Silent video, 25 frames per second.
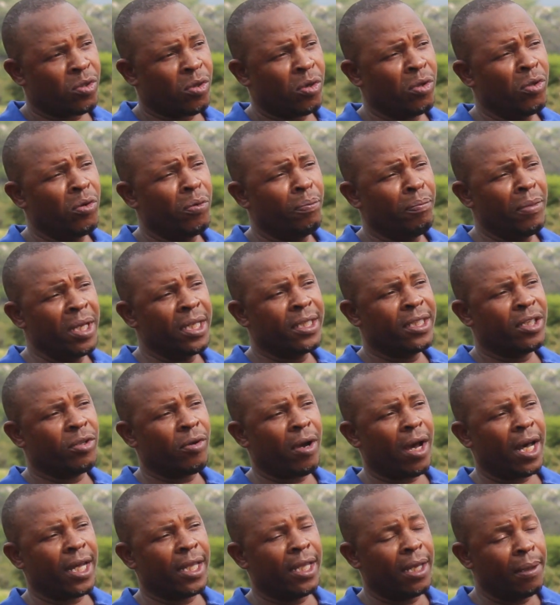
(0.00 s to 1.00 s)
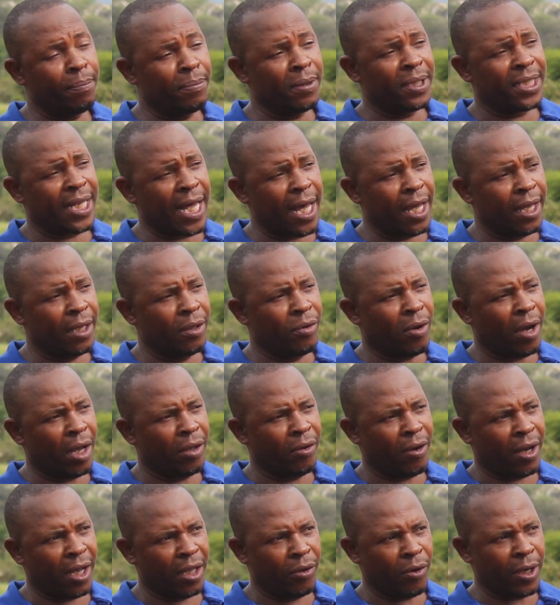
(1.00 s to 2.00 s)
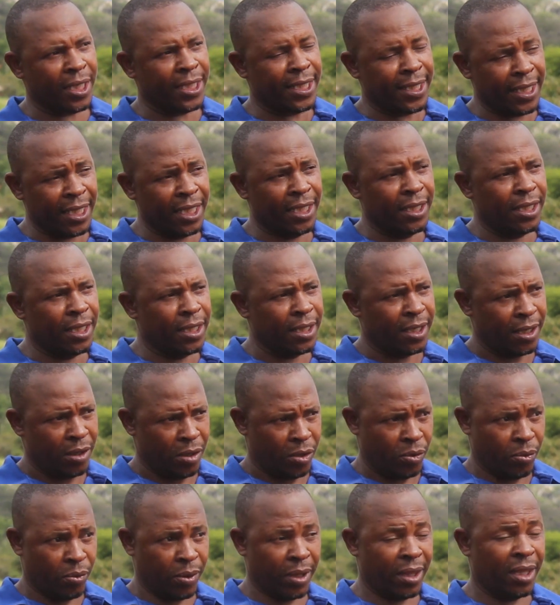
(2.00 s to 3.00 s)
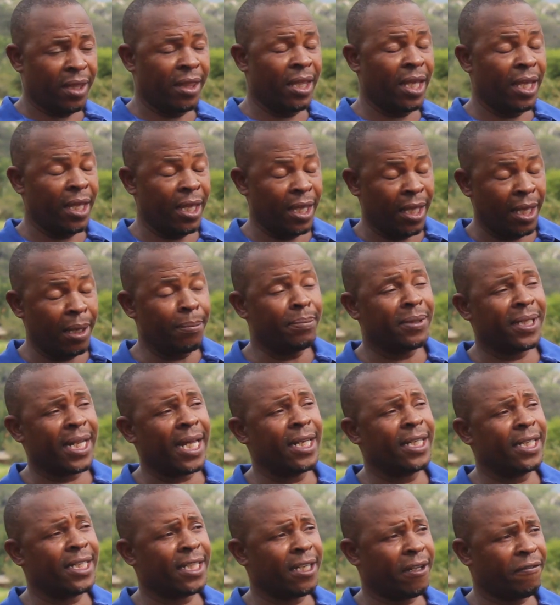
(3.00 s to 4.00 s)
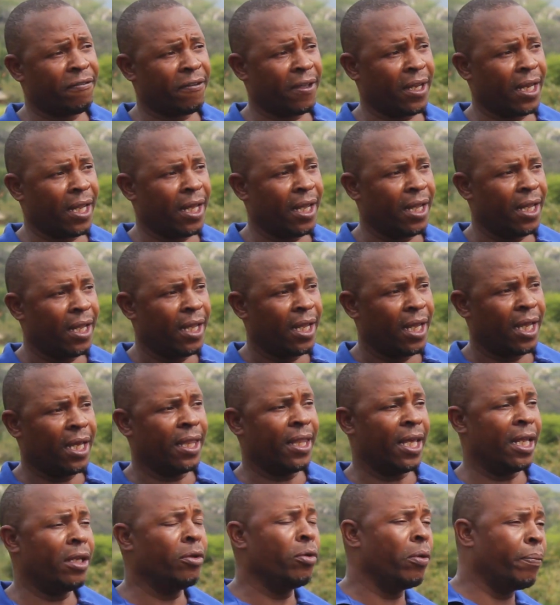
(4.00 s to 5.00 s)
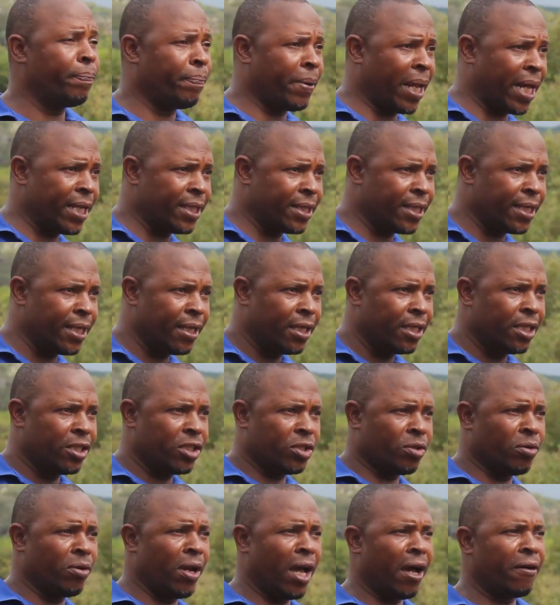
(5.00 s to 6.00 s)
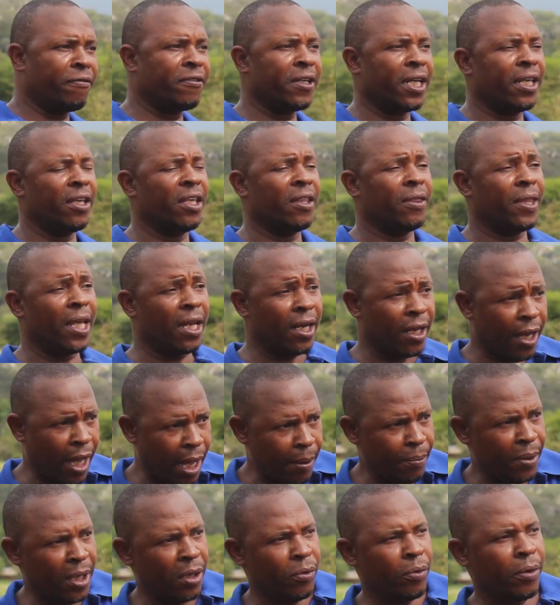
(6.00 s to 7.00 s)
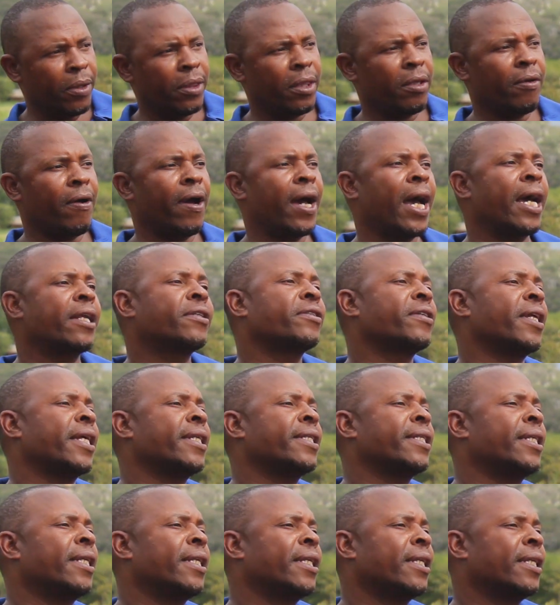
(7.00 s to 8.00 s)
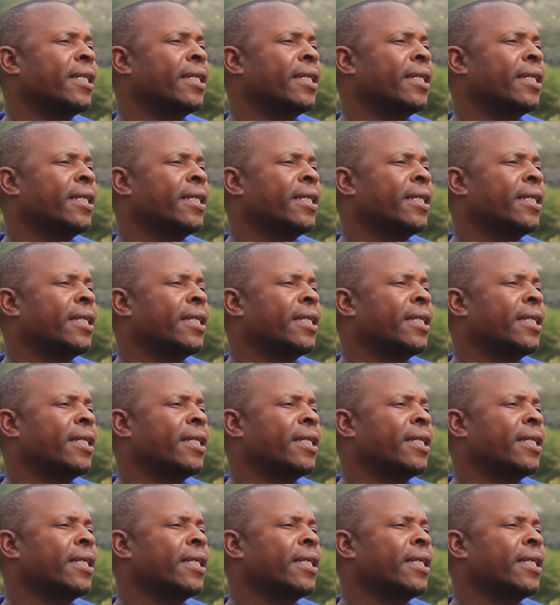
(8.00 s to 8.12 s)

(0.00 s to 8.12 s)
So you mix your herbicide, your seed with the herbicide softener, and then you plant. Soon after, you then come in with your atrazine.